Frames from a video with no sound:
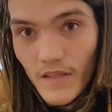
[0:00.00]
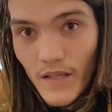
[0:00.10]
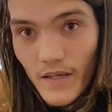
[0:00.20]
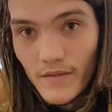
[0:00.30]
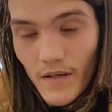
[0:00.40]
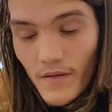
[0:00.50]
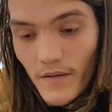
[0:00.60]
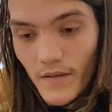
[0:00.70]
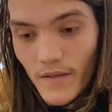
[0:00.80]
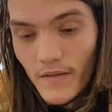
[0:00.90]
Next on the
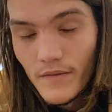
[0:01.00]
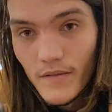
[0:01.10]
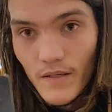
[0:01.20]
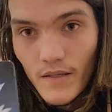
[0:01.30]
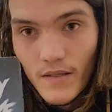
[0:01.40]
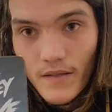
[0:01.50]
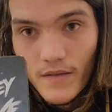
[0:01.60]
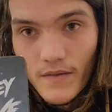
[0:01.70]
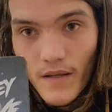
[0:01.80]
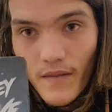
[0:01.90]
list
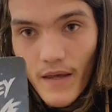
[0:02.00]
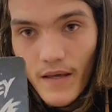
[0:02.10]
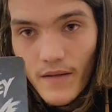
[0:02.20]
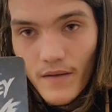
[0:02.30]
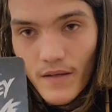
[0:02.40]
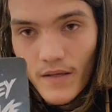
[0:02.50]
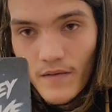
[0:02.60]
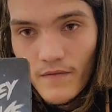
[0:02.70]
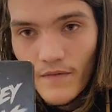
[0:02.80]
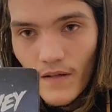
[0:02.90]
is They
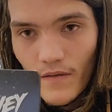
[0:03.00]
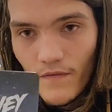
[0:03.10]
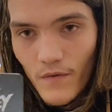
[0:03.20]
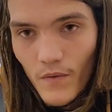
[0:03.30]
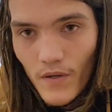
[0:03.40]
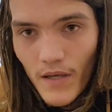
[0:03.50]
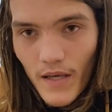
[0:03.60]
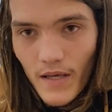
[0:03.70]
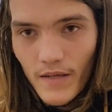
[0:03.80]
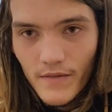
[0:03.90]
Live, the
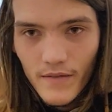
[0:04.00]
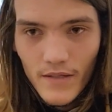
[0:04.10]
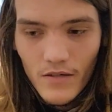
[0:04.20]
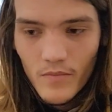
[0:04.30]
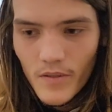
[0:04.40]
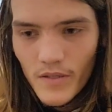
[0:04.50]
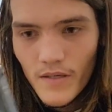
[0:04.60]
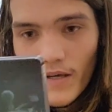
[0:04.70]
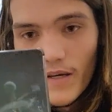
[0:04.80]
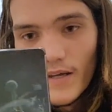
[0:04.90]
4K Steelbook.
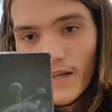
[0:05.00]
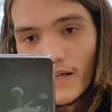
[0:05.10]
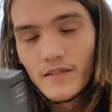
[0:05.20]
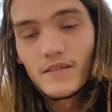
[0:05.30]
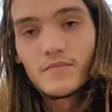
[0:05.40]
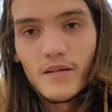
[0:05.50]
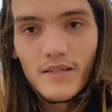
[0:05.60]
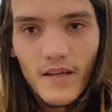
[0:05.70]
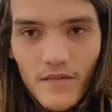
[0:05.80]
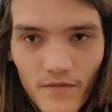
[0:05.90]
Now, this is my
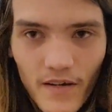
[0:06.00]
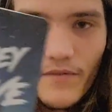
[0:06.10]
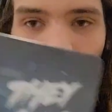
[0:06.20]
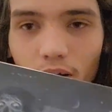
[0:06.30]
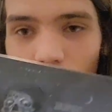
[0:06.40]
second favorite